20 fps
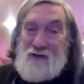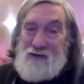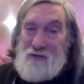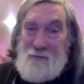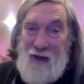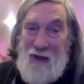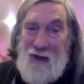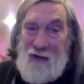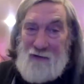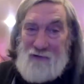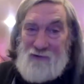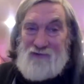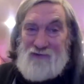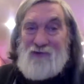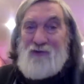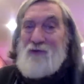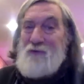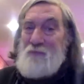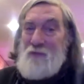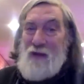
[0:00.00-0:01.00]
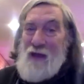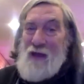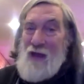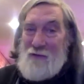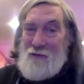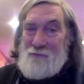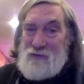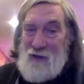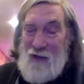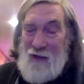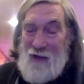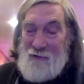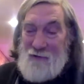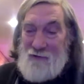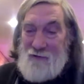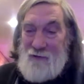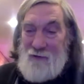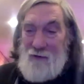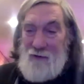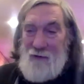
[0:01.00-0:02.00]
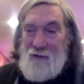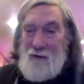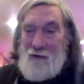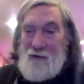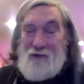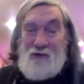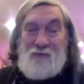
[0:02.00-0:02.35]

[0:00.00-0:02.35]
could be tomatoes, could be eggplant,